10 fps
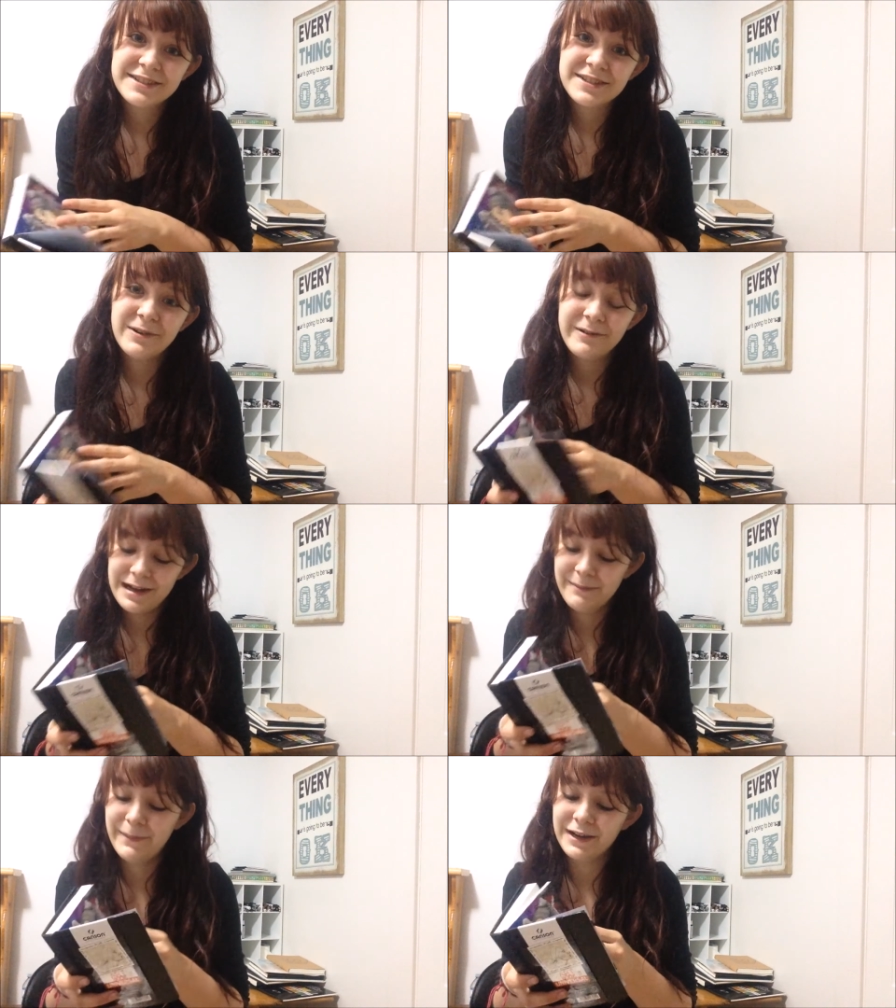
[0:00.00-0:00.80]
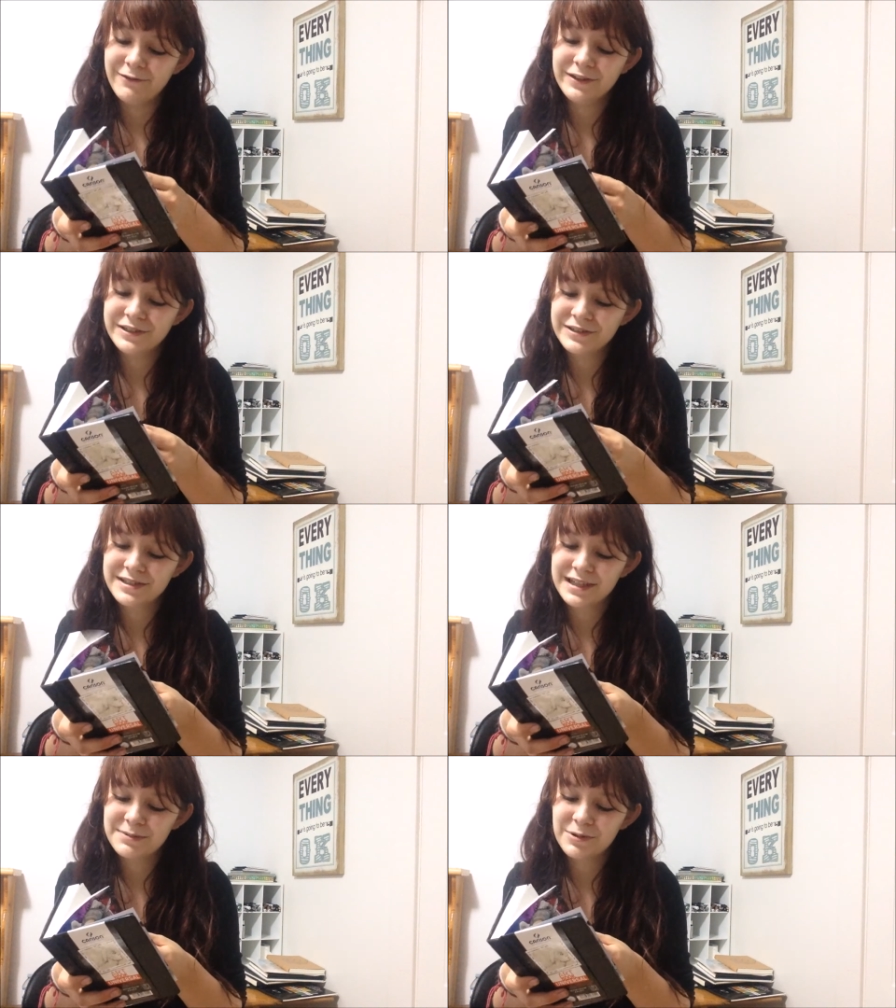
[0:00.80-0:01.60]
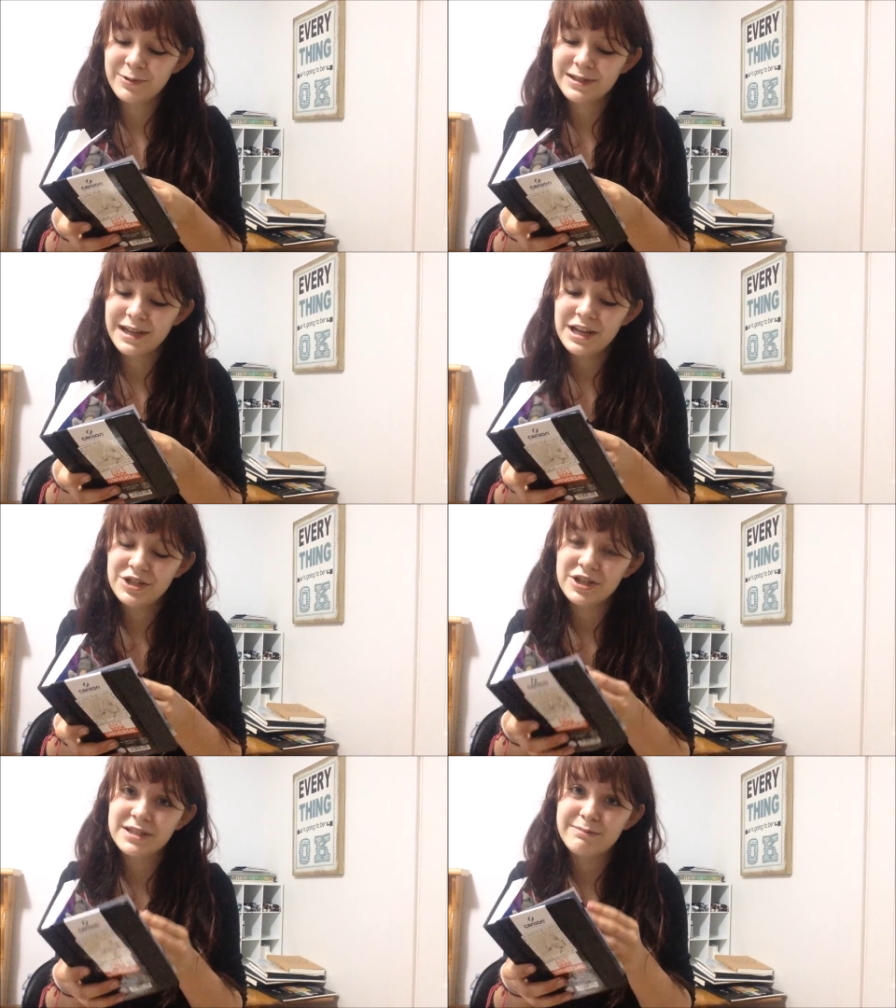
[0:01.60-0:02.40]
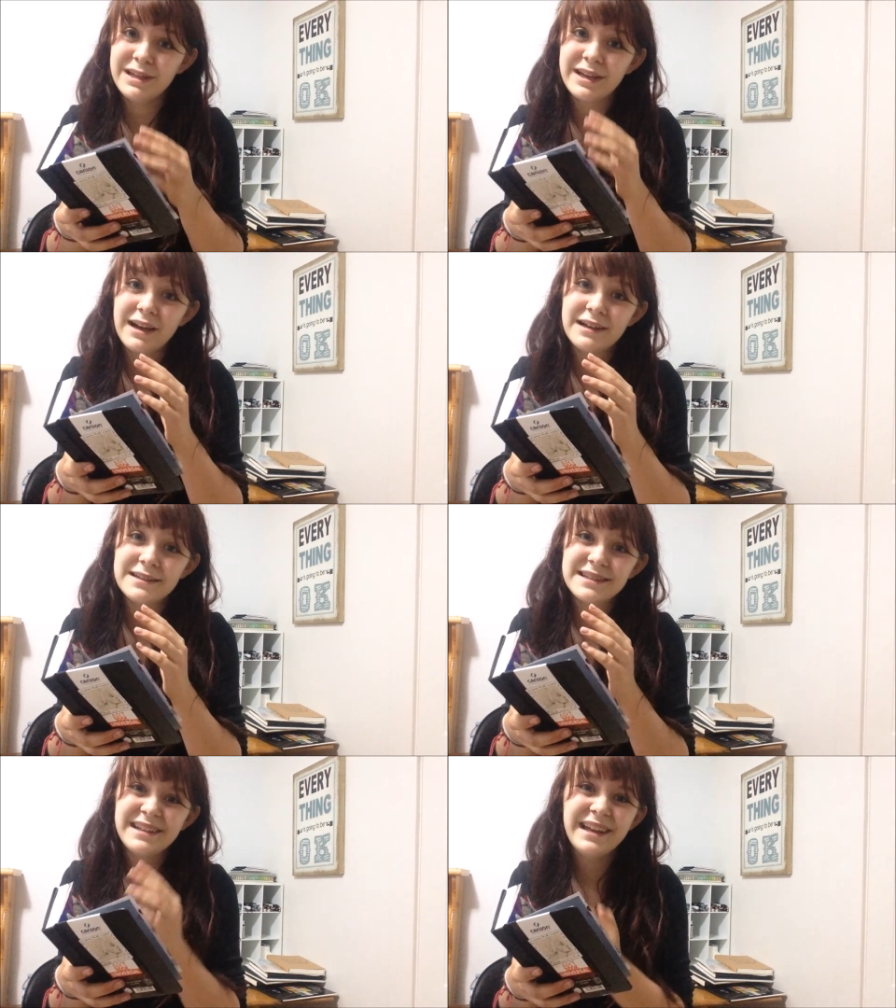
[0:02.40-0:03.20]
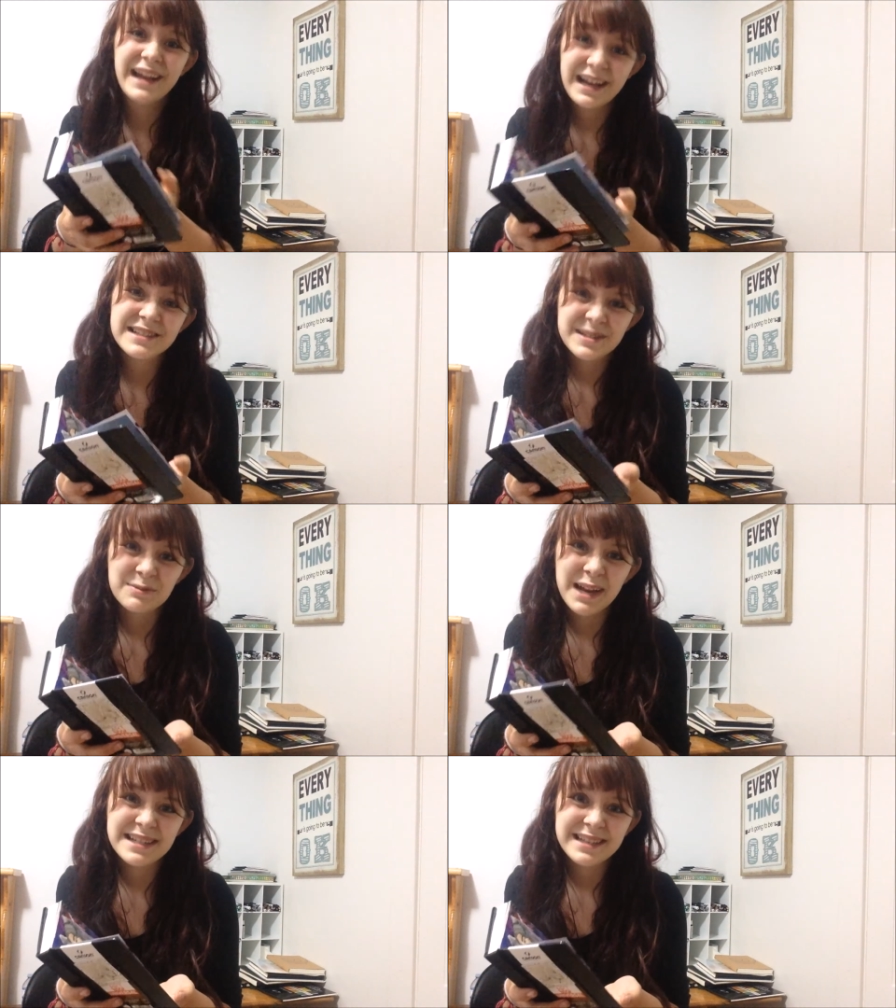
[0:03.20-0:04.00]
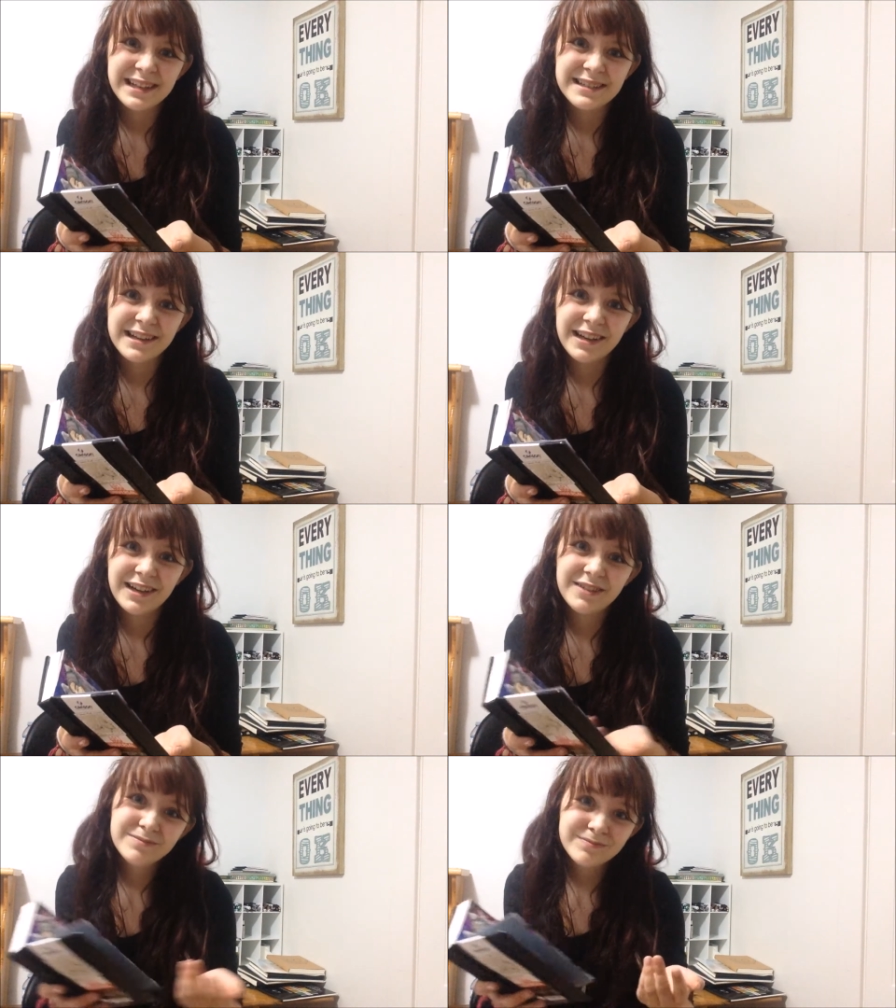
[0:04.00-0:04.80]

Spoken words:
so I might finish the sketchbook one day just because it has some nice things in it.